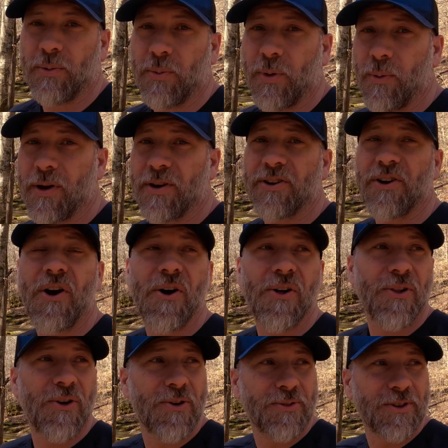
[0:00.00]
We wandered
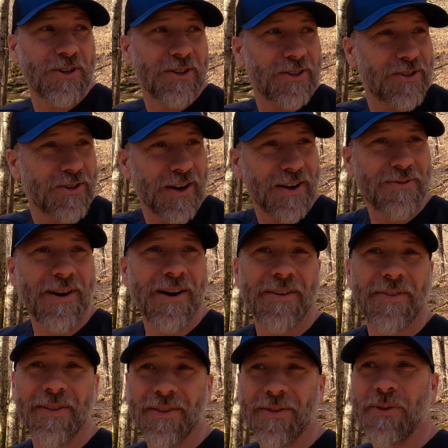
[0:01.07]
all over trying to
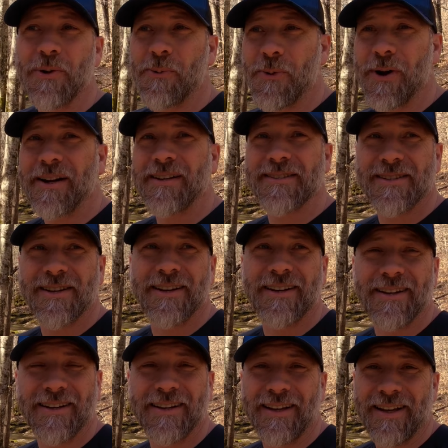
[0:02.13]
find the right
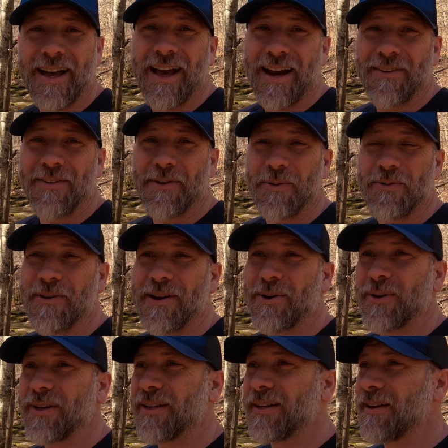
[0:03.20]
site. I think we
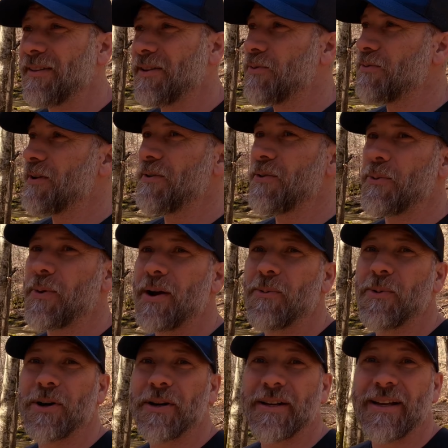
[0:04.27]
found it. I think we found the right
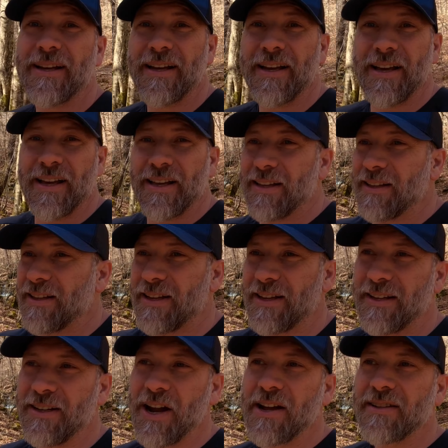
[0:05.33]
one.
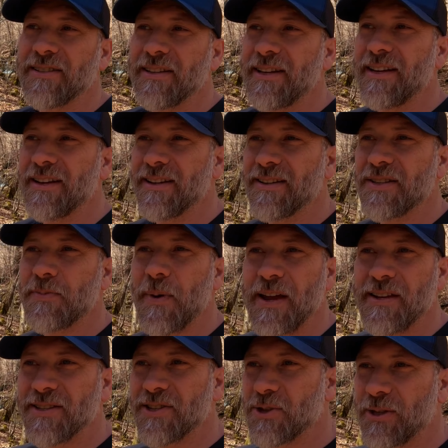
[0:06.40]
Nicely
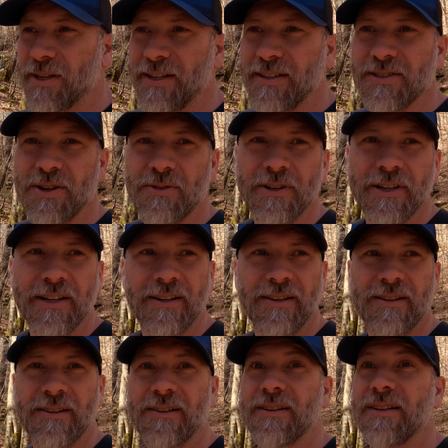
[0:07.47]
spaced trees over
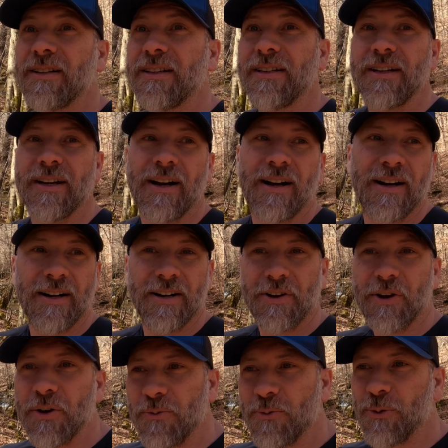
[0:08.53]
here, uh,
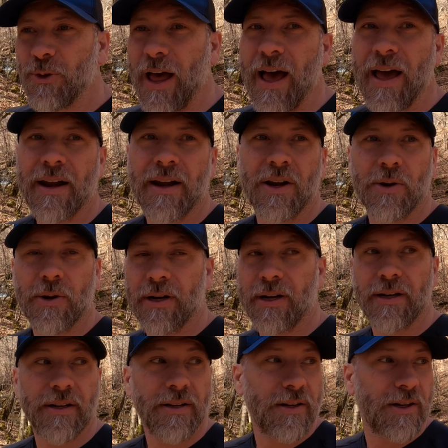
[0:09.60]
good flat
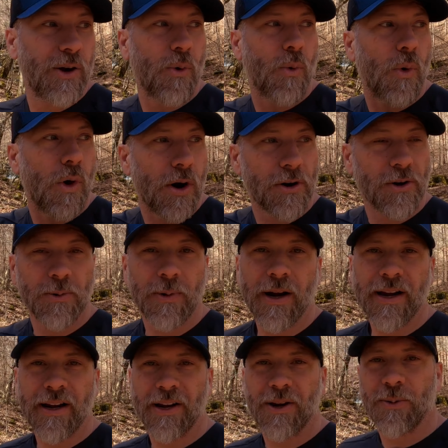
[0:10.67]
area, water
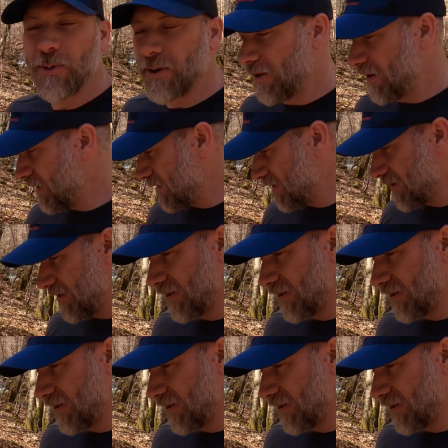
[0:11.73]
right here with us,